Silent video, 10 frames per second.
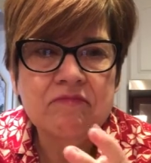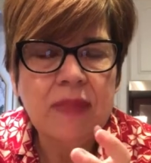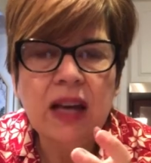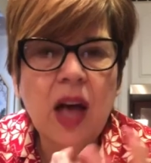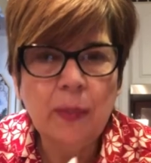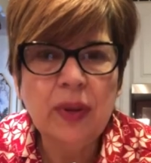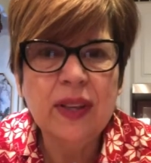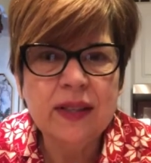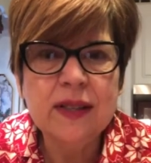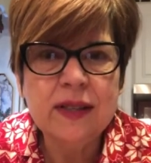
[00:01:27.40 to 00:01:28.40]
couple of
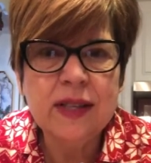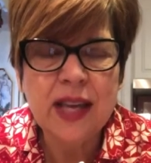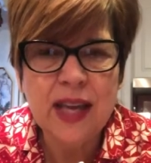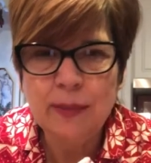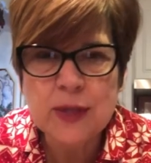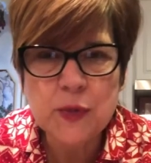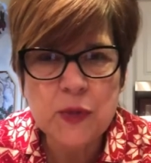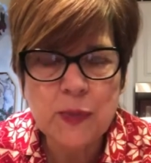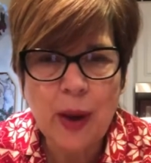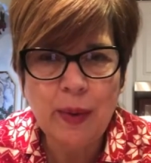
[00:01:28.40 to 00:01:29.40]
tablespoons
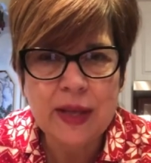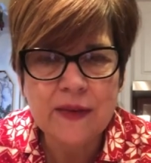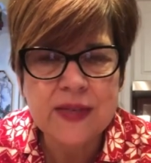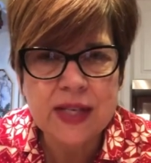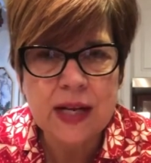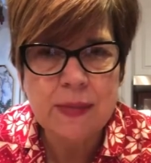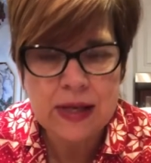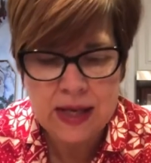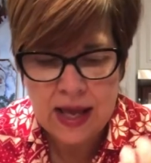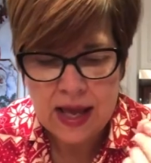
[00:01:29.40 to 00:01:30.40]
probably of cinnamon,
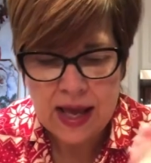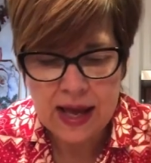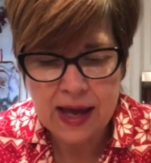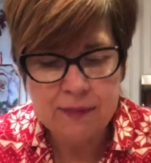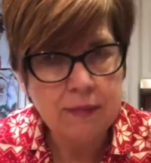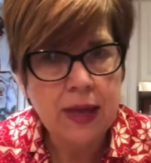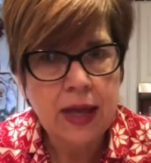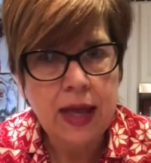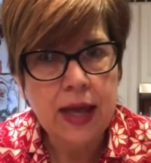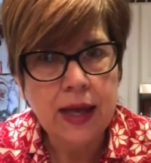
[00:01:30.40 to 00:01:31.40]

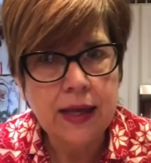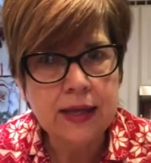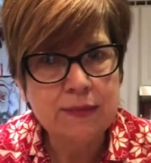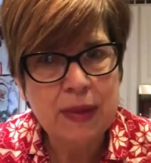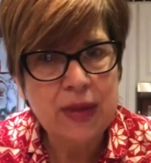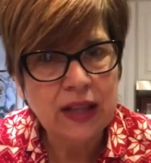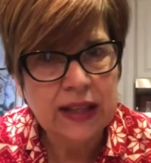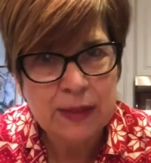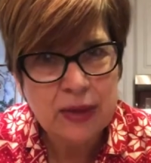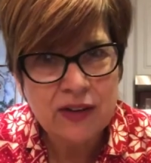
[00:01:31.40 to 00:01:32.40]
and maybe a little
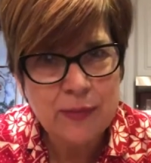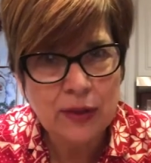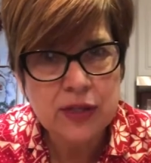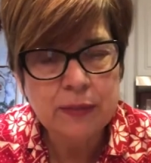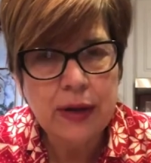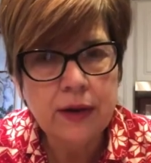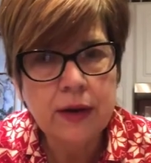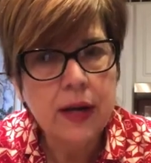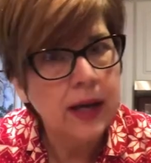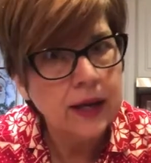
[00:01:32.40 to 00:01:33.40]
bit of melted butter,
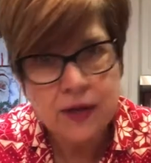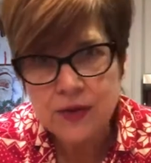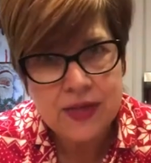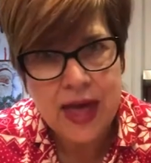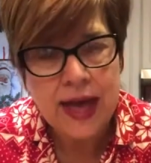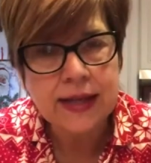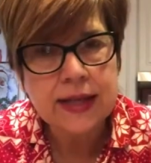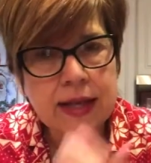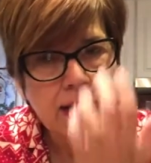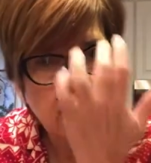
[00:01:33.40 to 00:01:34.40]
and use that.
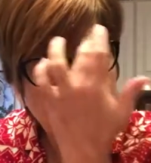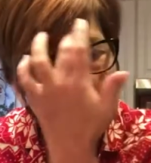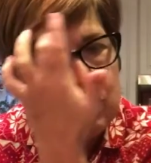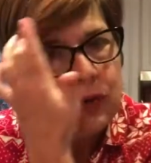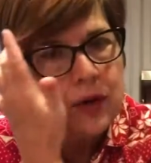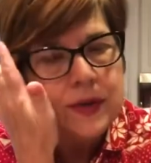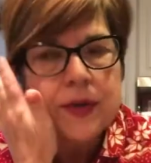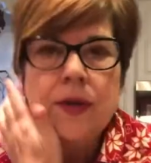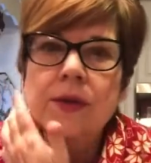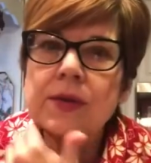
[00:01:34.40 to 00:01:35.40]
You could also
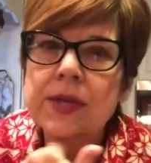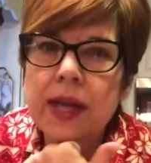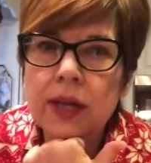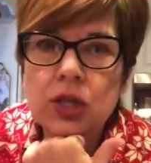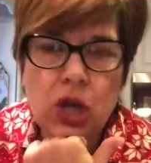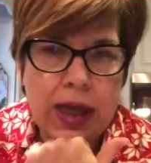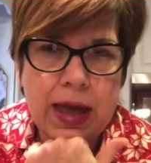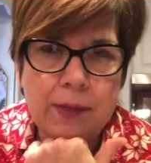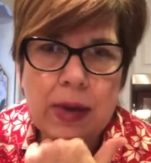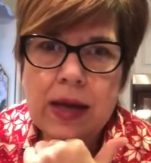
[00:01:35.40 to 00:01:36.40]
use like a jam,